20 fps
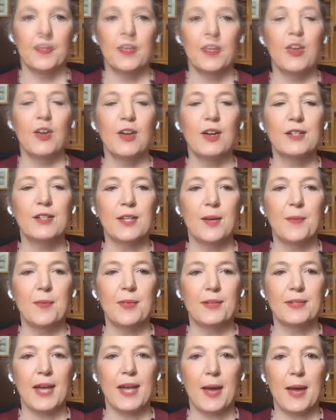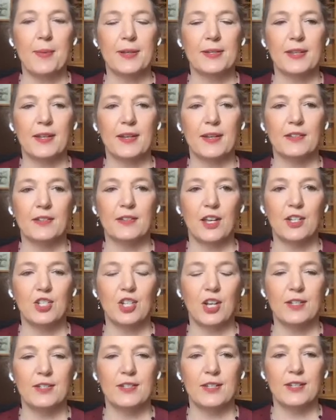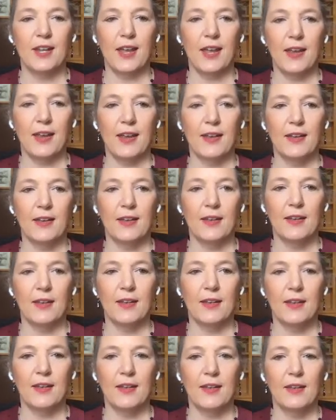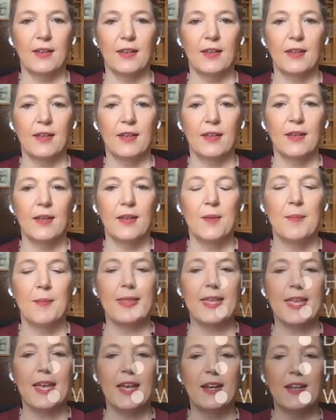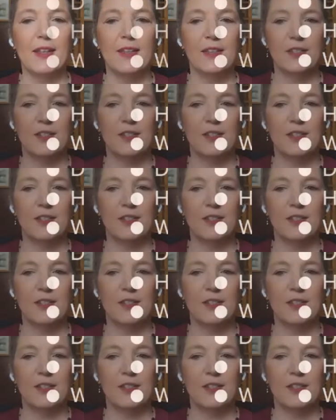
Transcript: Here are some of the topics that I'll touch on today. By the end of this